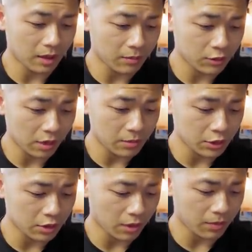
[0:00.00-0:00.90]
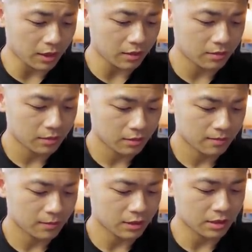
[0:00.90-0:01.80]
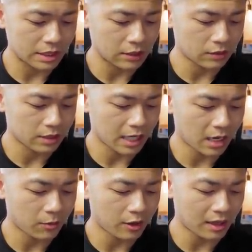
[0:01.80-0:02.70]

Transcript: I'm gonna drop the sharpening just because I know this camera